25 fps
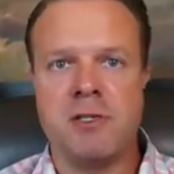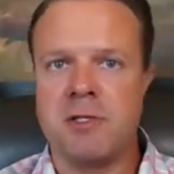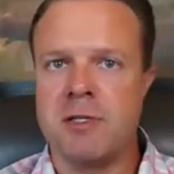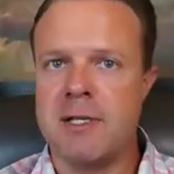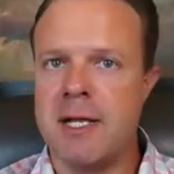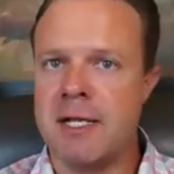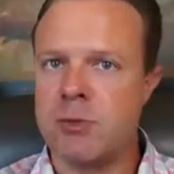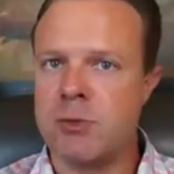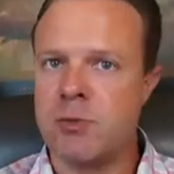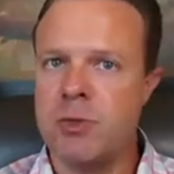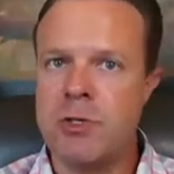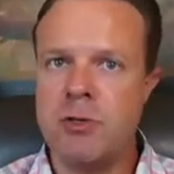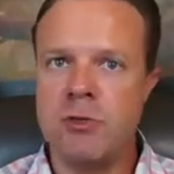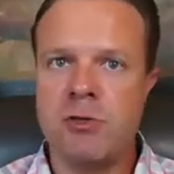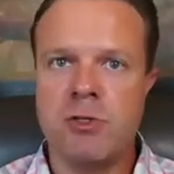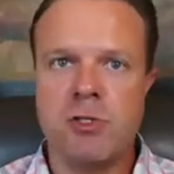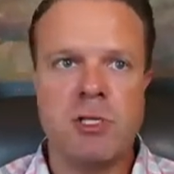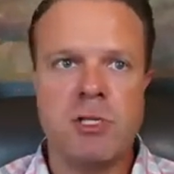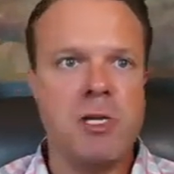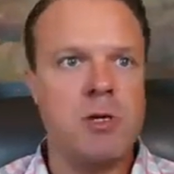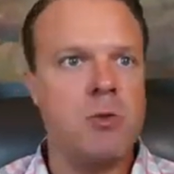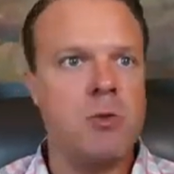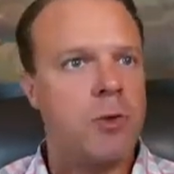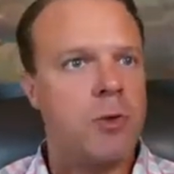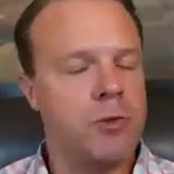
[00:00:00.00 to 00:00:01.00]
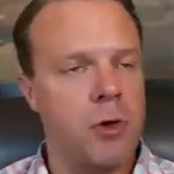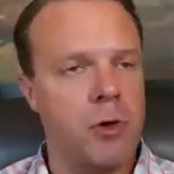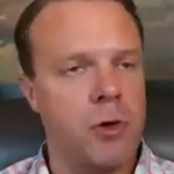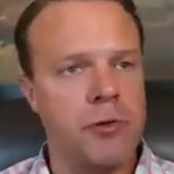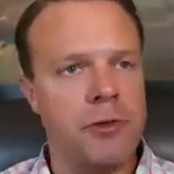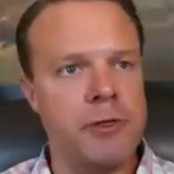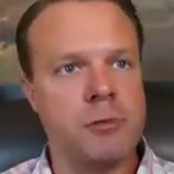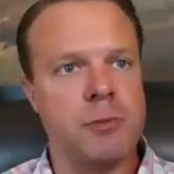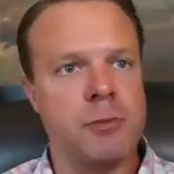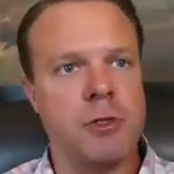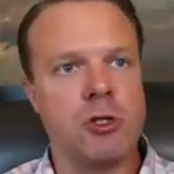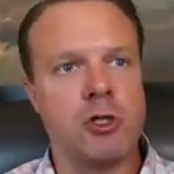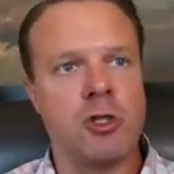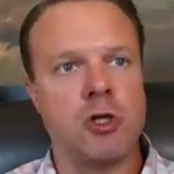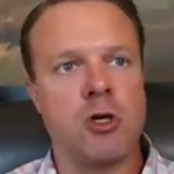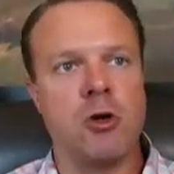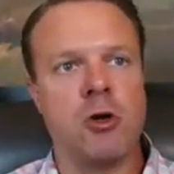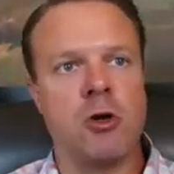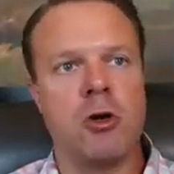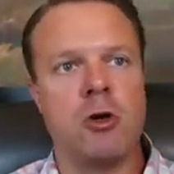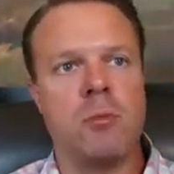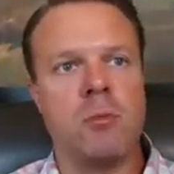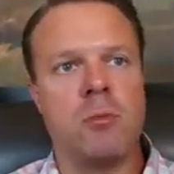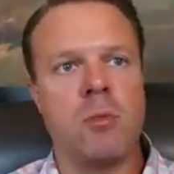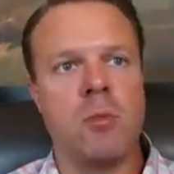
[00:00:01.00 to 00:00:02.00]
And that's what you see with all these
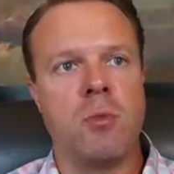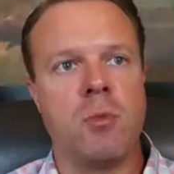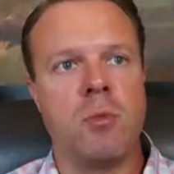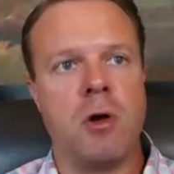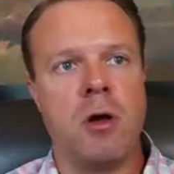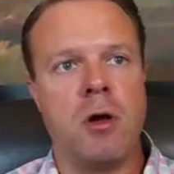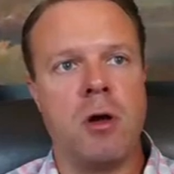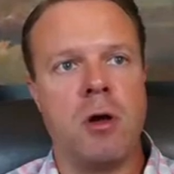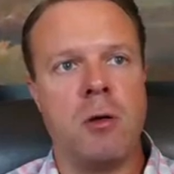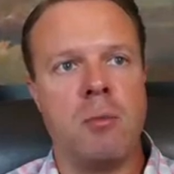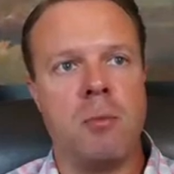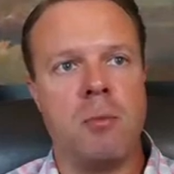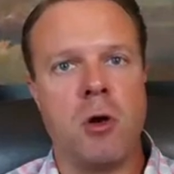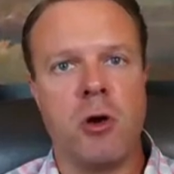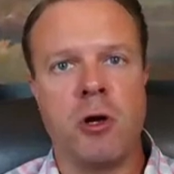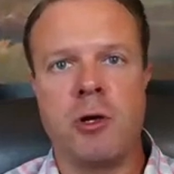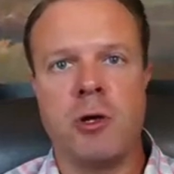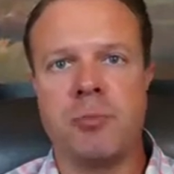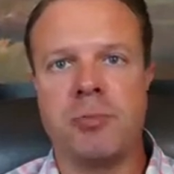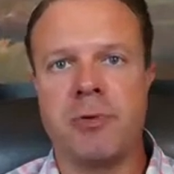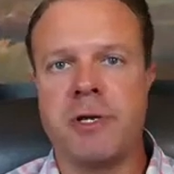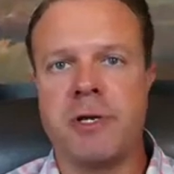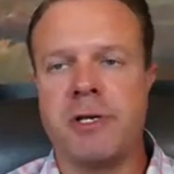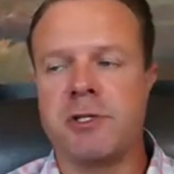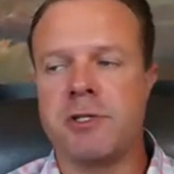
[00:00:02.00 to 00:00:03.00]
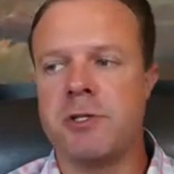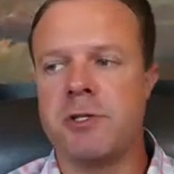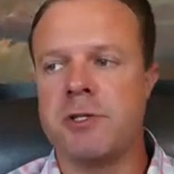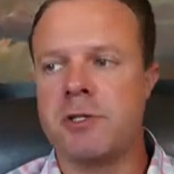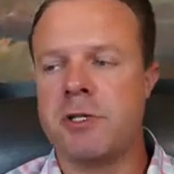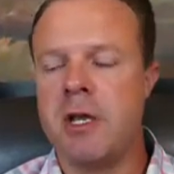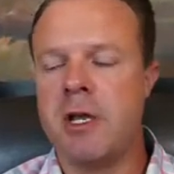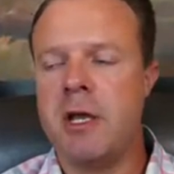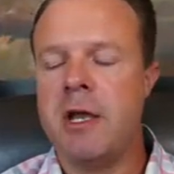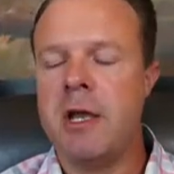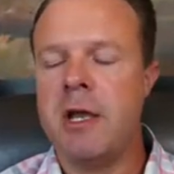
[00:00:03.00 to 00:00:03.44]
mature marketplaces.